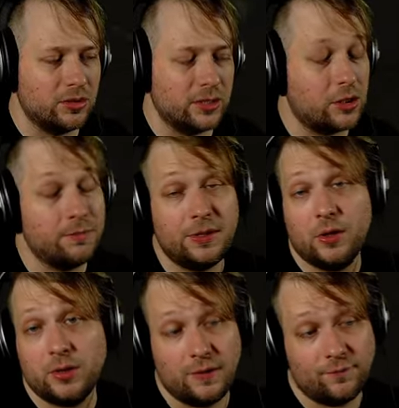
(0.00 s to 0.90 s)
It could be
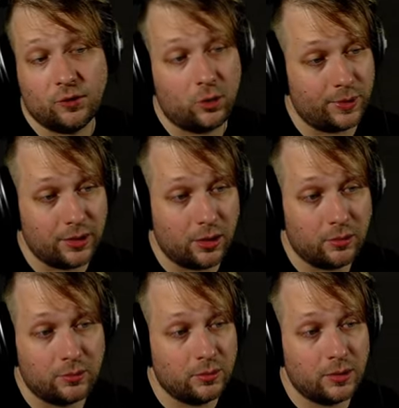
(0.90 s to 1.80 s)
Yogi for all we
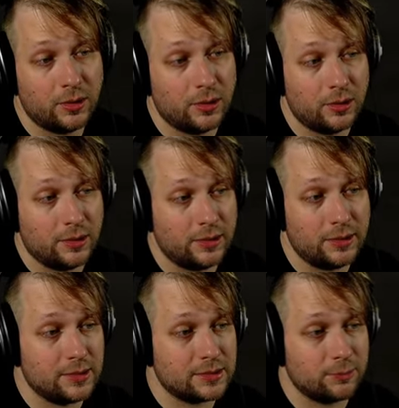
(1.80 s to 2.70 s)
know.
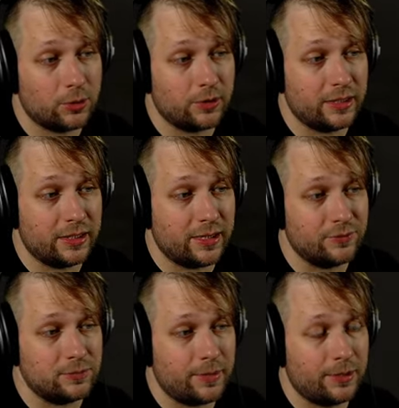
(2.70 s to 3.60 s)
He is smarter than the
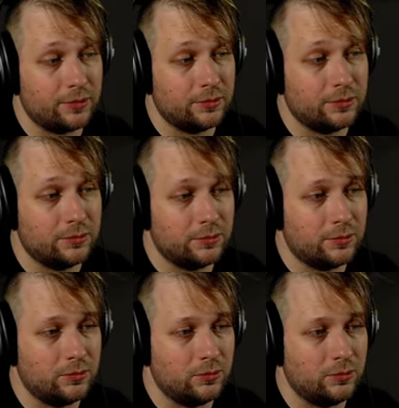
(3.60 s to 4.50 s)
average bear.
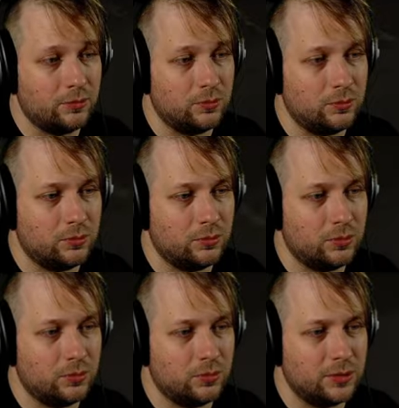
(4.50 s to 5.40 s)
Oh,
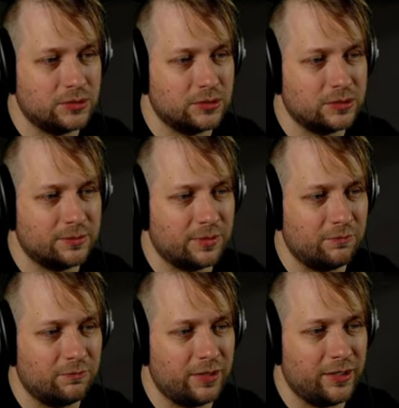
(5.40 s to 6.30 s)
oh! I saw something
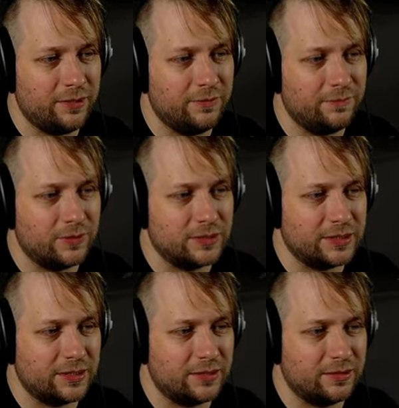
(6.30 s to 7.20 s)
red for a
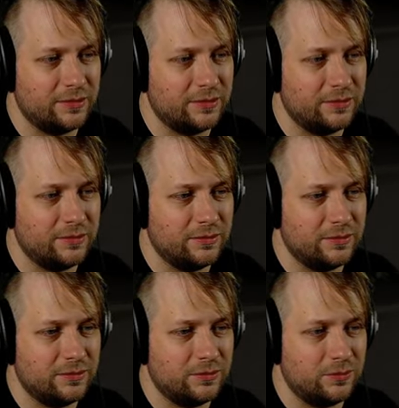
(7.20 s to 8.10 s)
second.
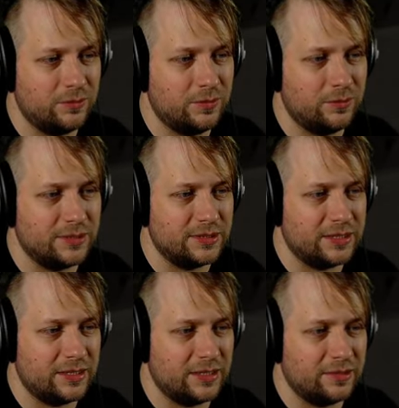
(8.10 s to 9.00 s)
What was
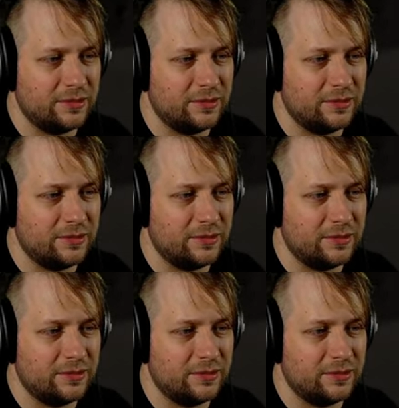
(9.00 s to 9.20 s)
that?